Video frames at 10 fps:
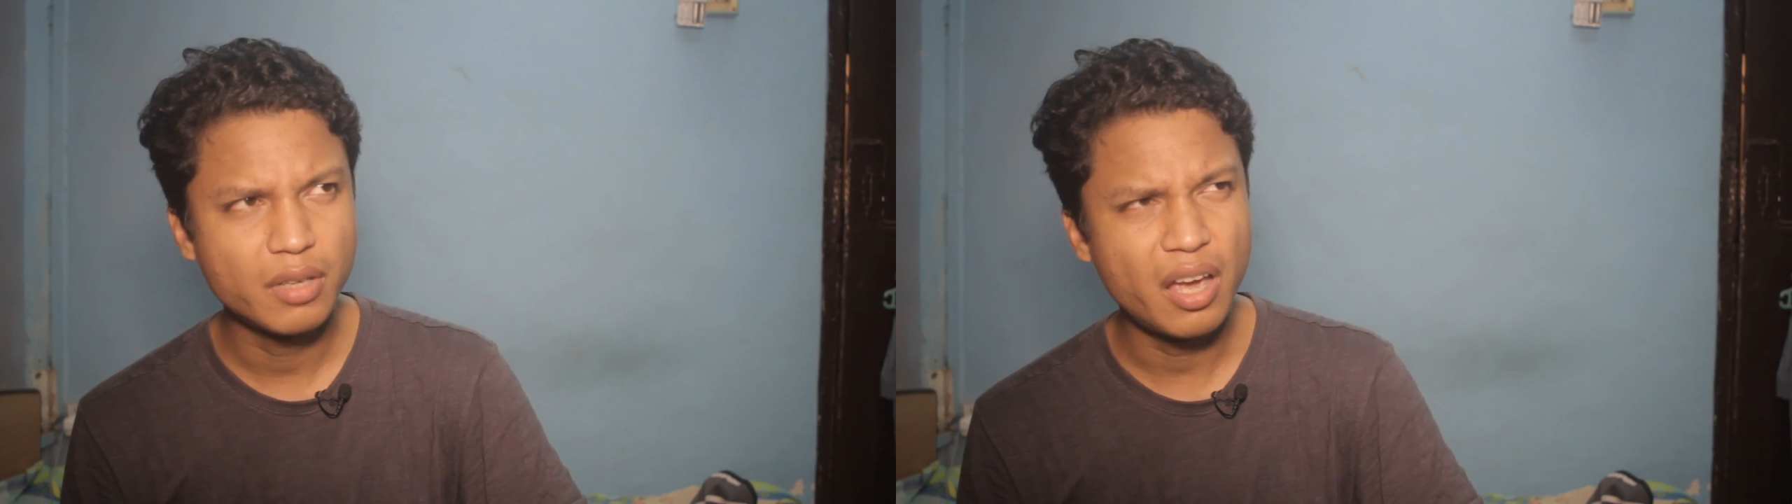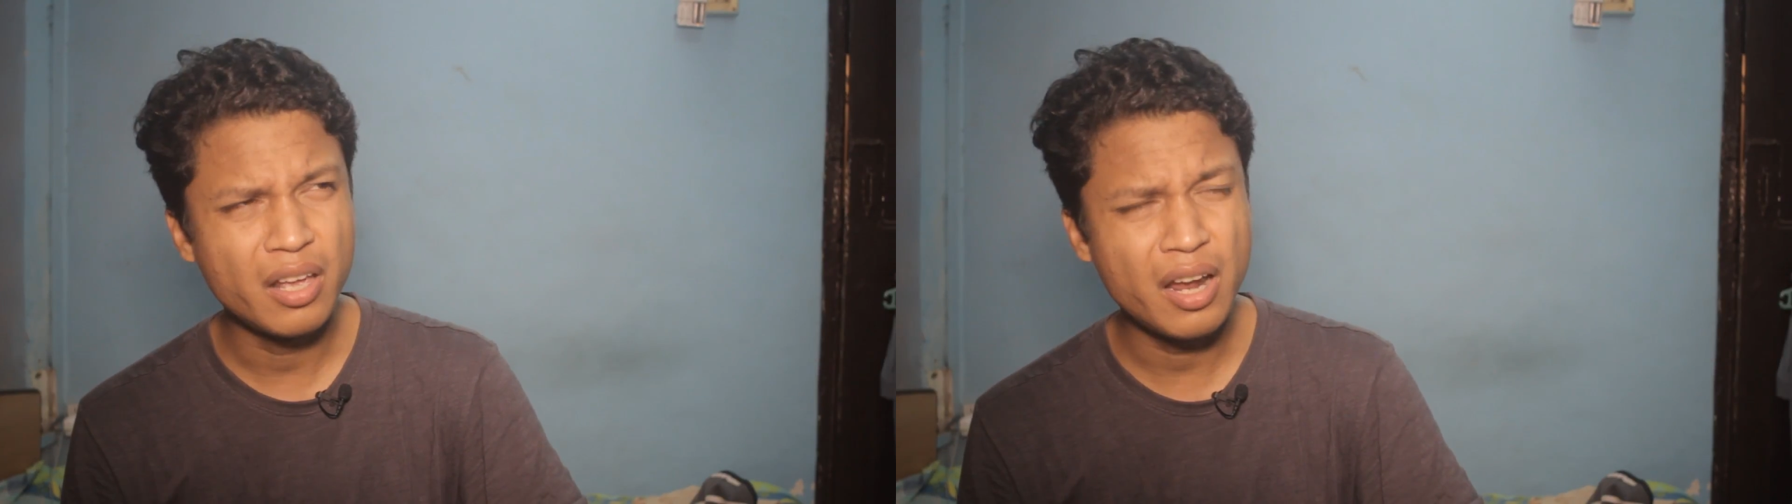
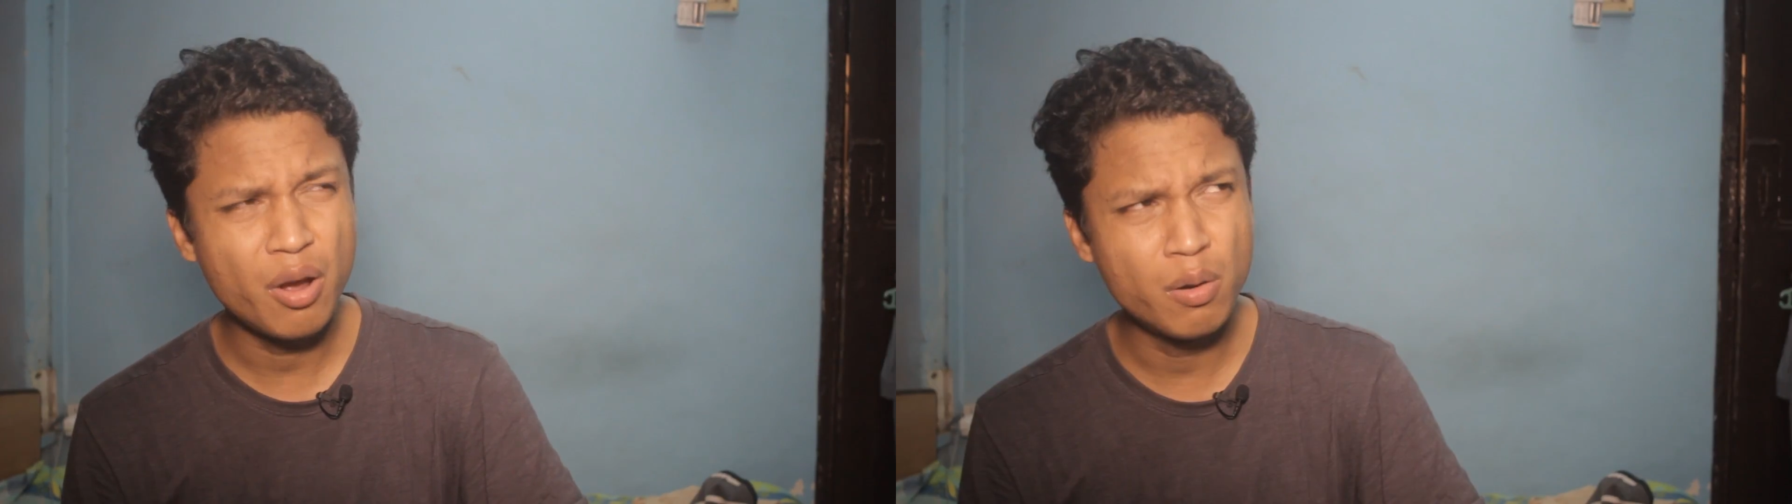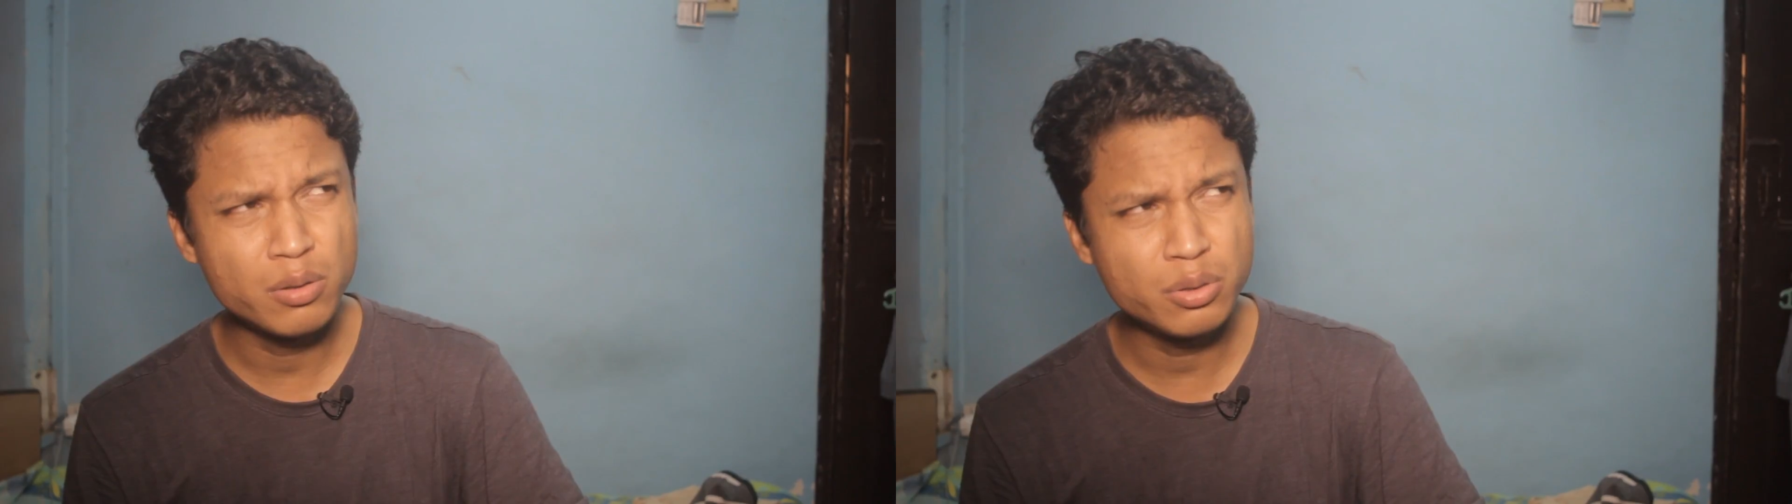And I
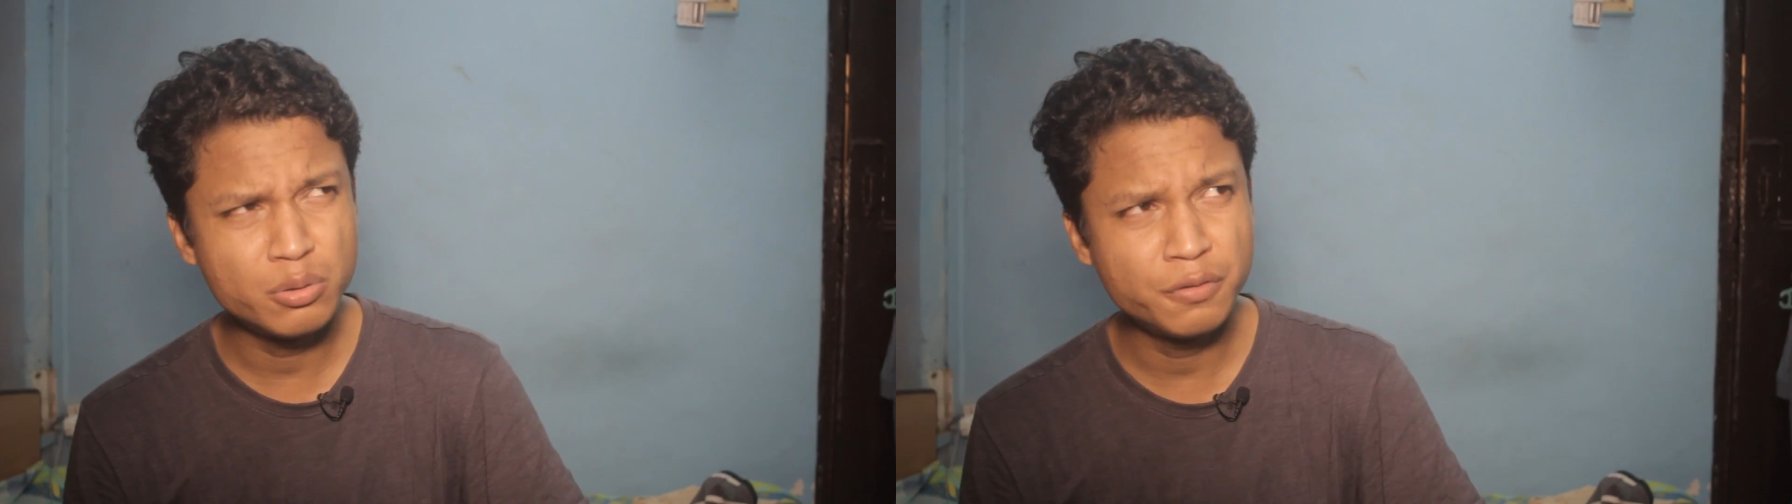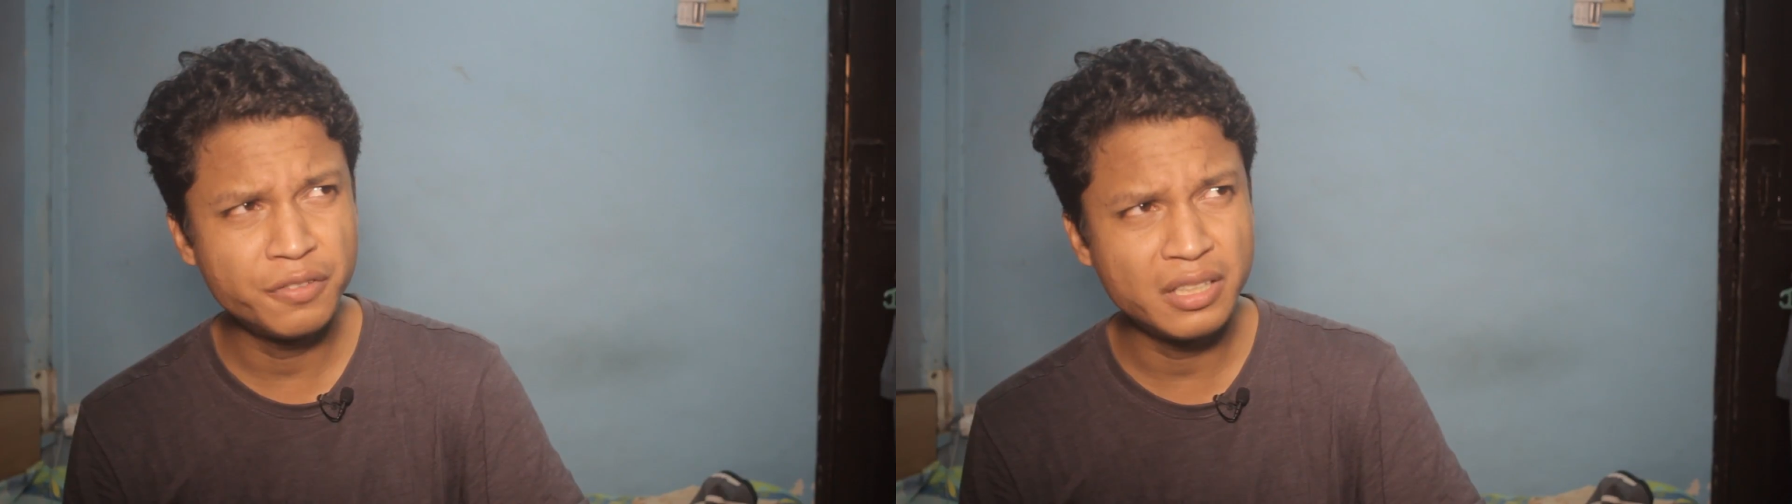also
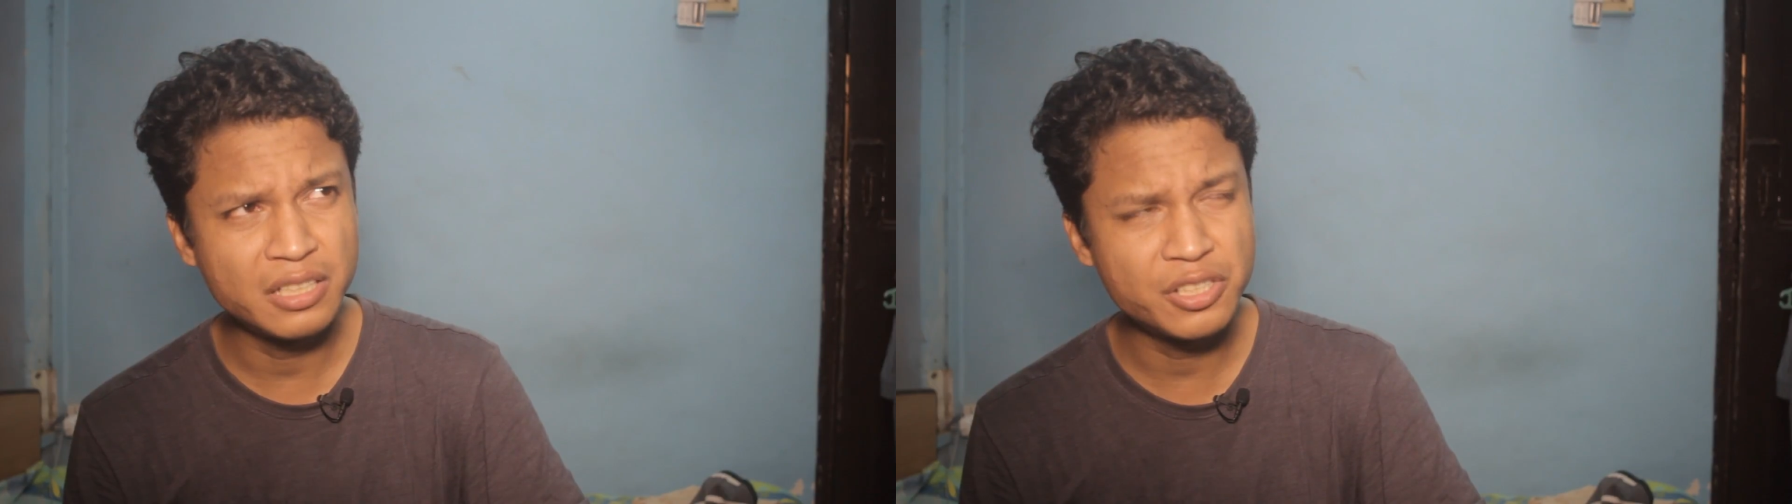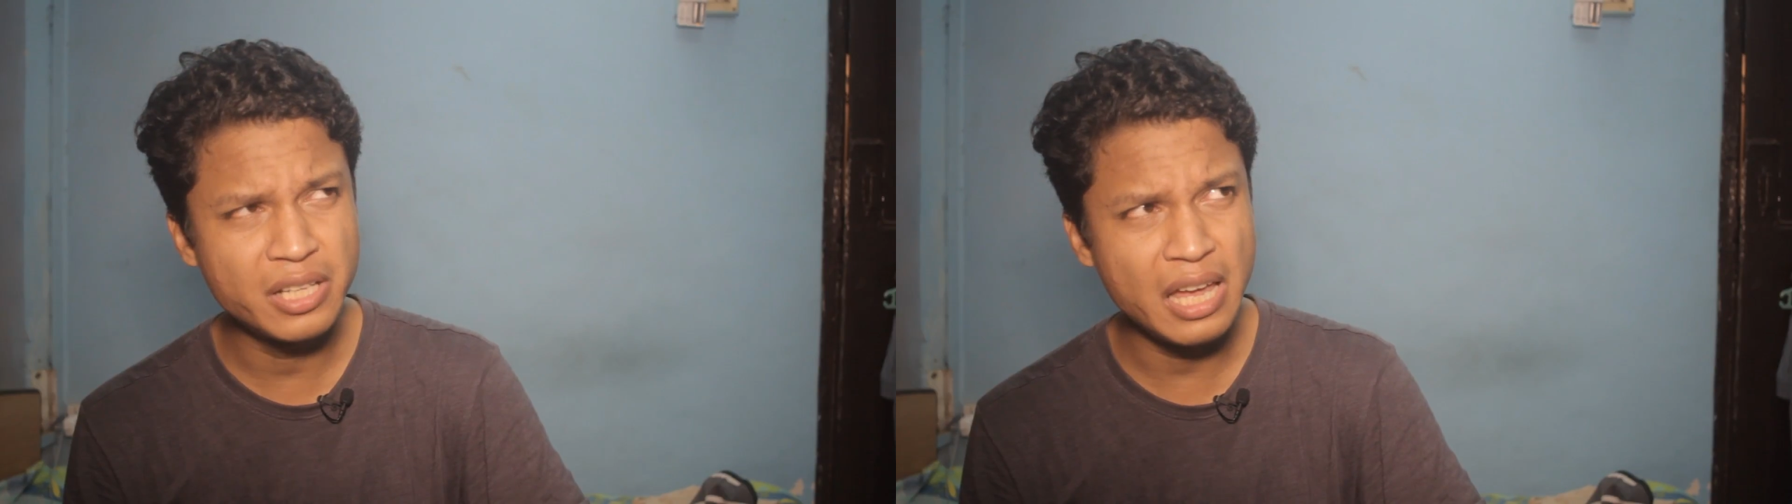do feel that she